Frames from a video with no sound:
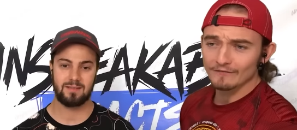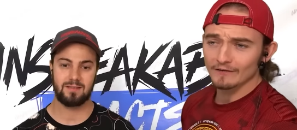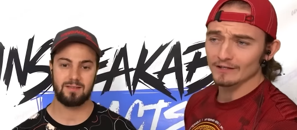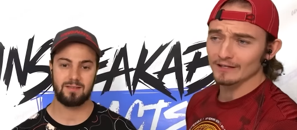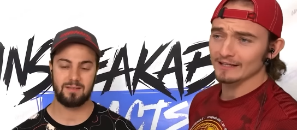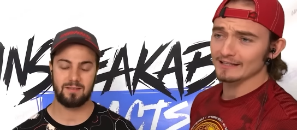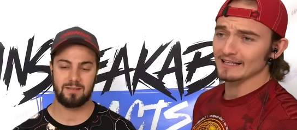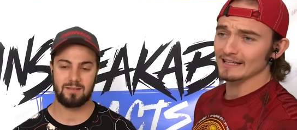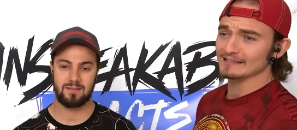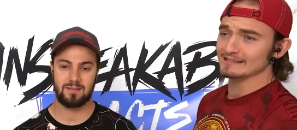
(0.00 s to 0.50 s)
Speaker 1: feel
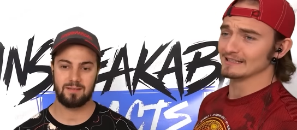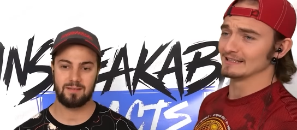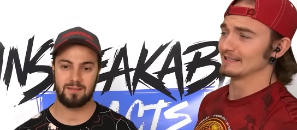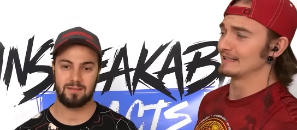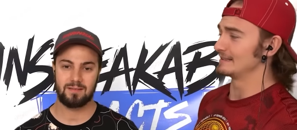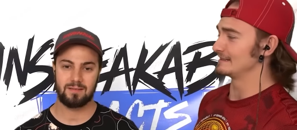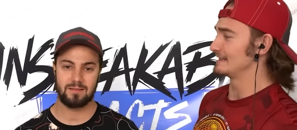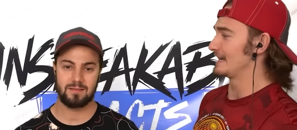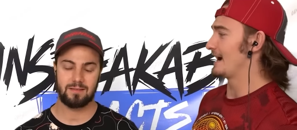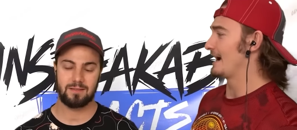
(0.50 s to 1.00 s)
like that's a
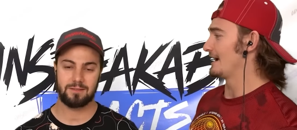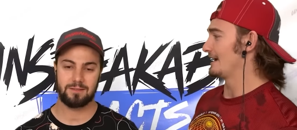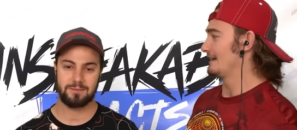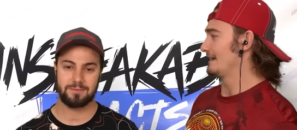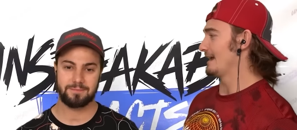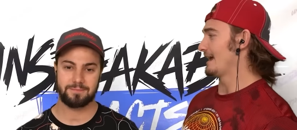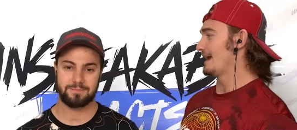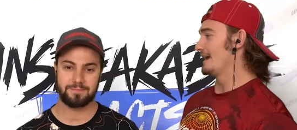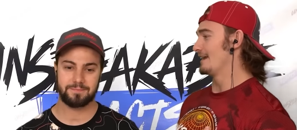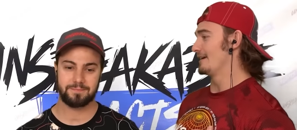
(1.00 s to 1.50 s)
design
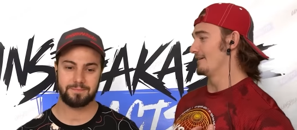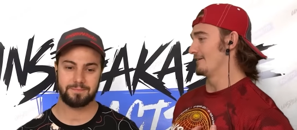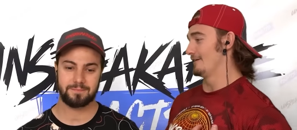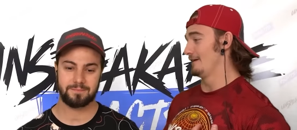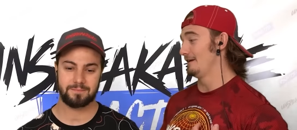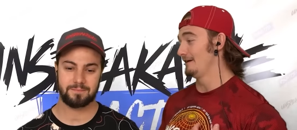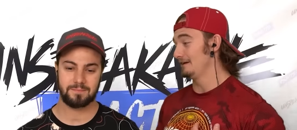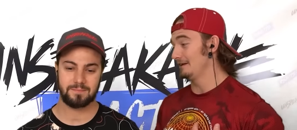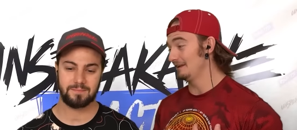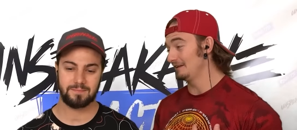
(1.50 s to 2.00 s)
and a...
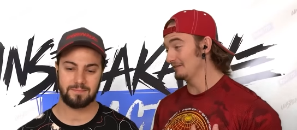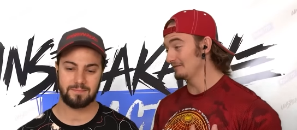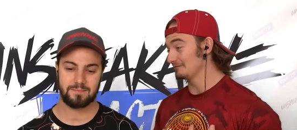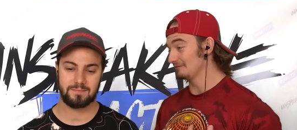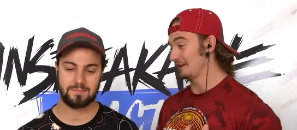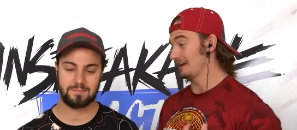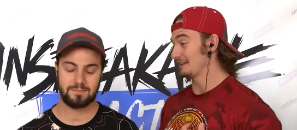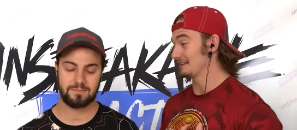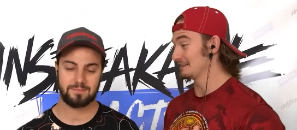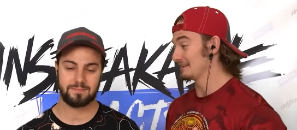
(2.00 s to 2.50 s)

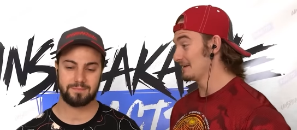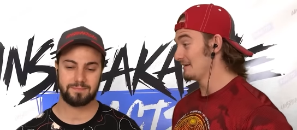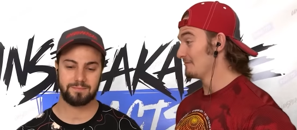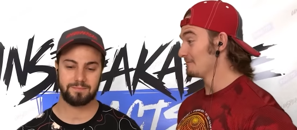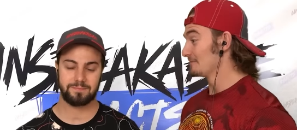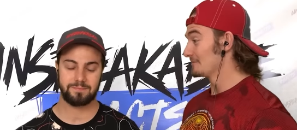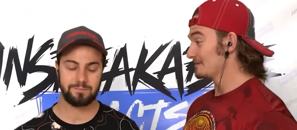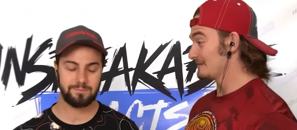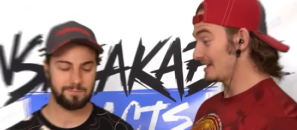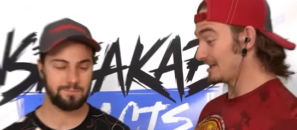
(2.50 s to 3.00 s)
like,
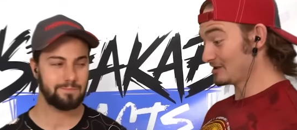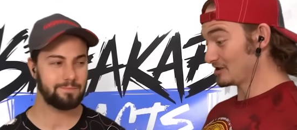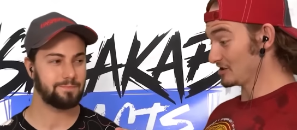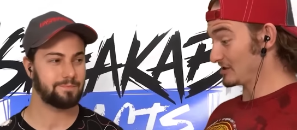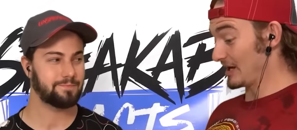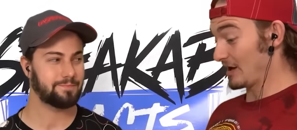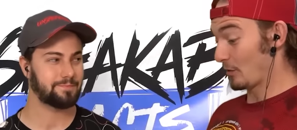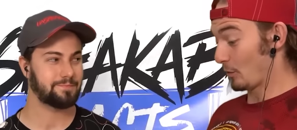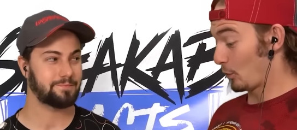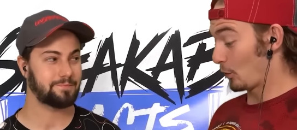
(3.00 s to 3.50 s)
they just
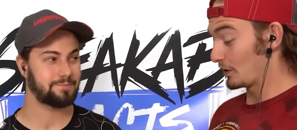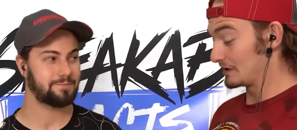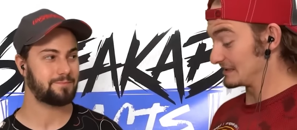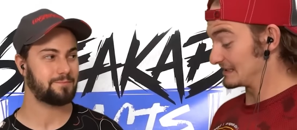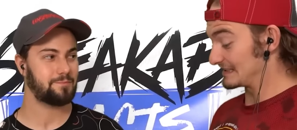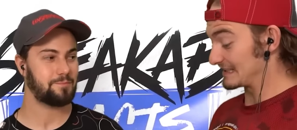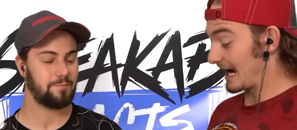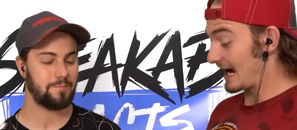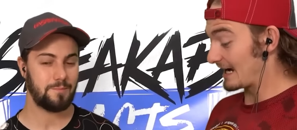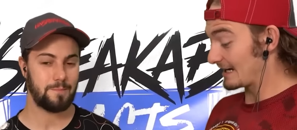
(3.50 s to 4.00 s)
hit one
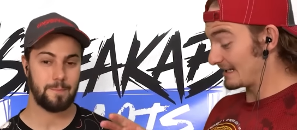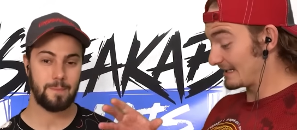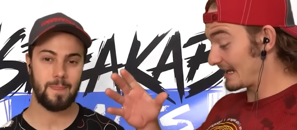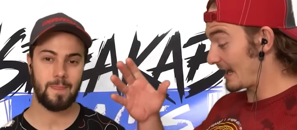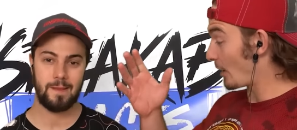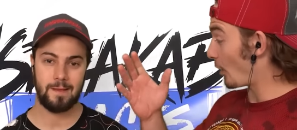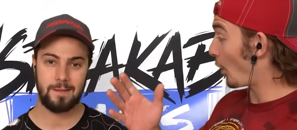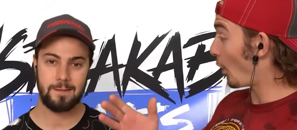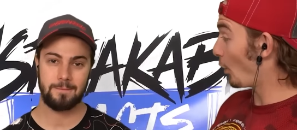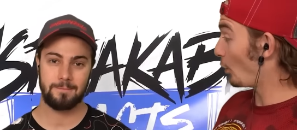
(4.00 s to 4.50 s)
side, and
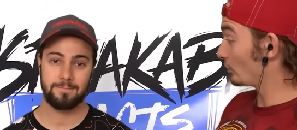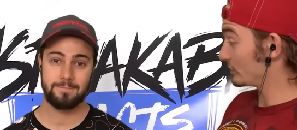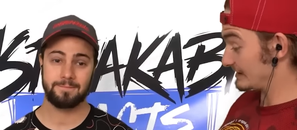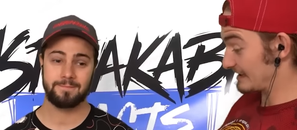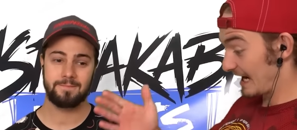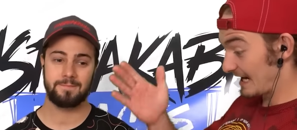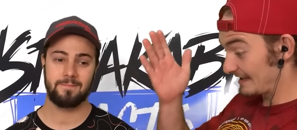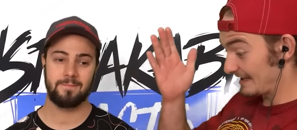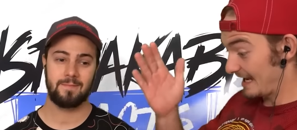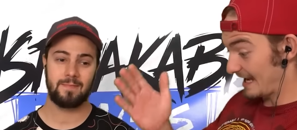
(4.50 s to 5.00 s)
that whole
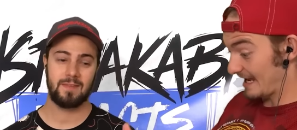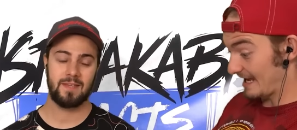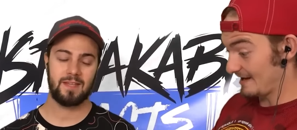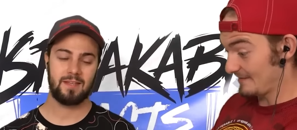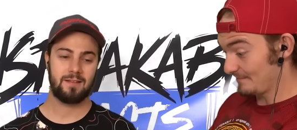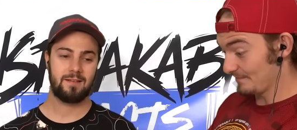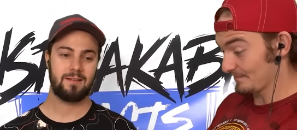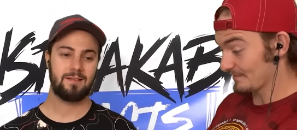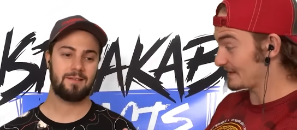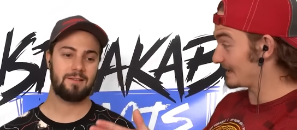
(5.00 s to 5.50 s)
side they
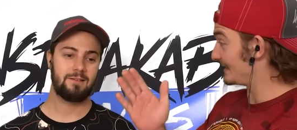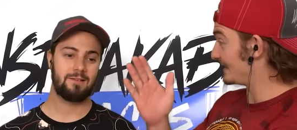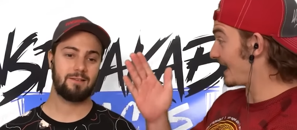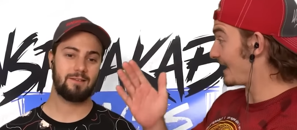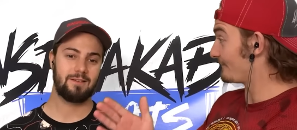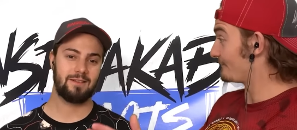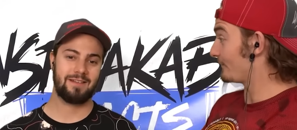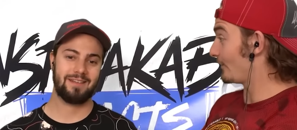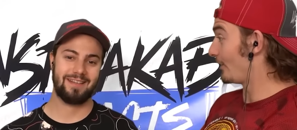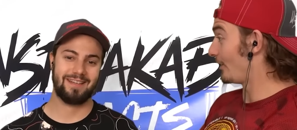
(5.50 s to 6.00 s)
hit did
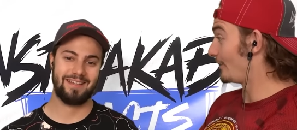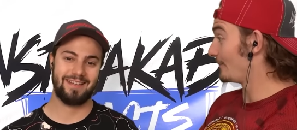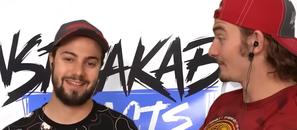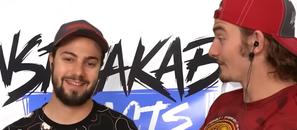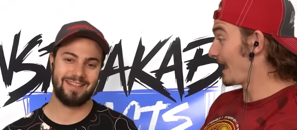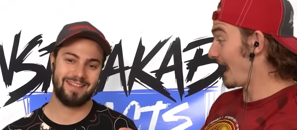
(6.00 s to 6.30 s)
not fall.